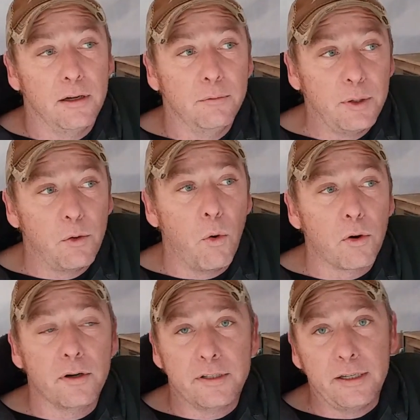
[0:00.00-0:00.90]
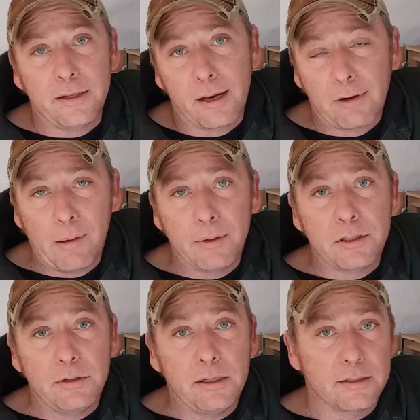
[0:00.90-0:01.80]
We quarantined that rabbit
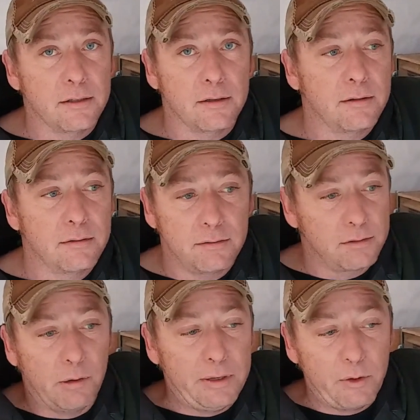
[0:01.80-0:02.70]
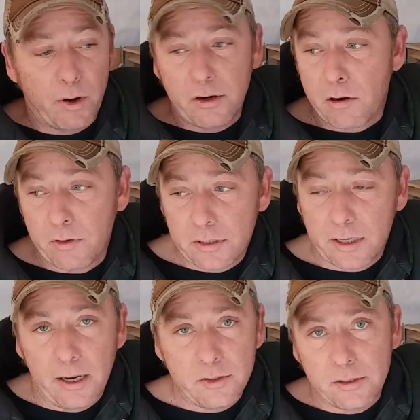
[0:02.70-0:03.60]
too. He doesn't come anywhere near these
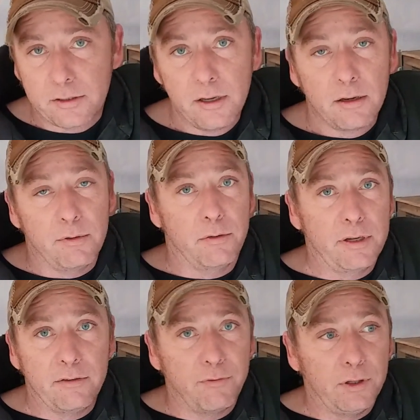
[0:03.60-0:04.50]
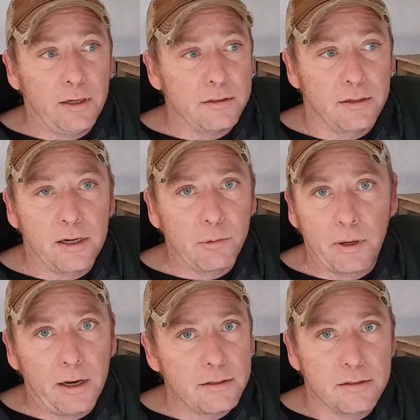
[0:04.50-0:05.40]
cages. We don't need fleas ear
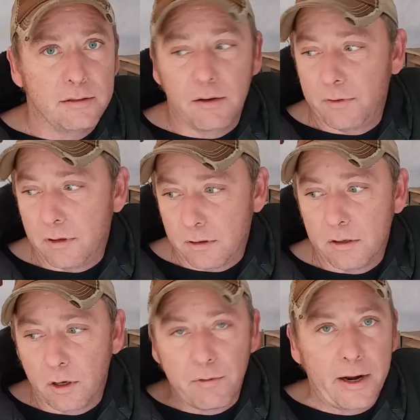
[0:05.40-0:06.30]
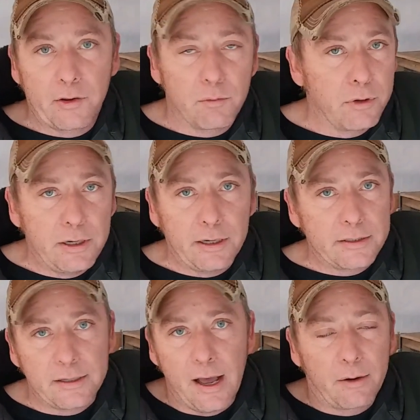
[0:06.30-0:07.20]
mites and stuff in our regular breeding
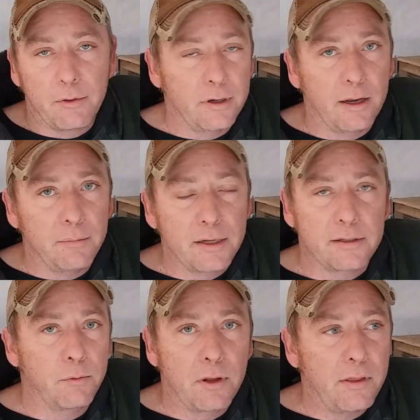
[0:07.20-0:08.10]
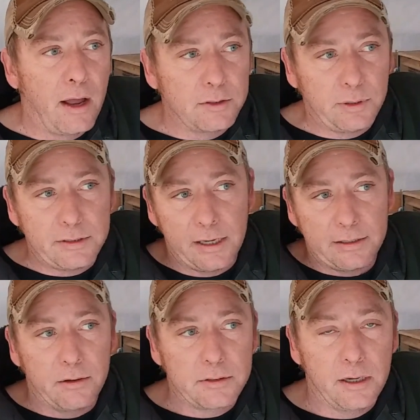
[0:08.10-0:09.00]
stock. We're not messing with that, so he stays
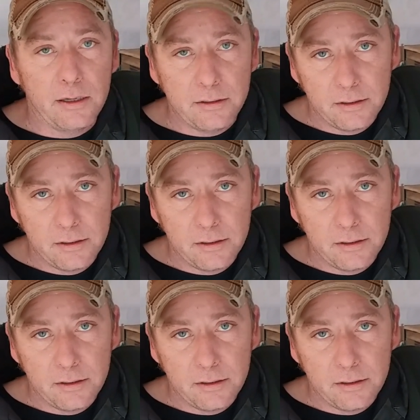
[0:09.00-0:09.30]
outside.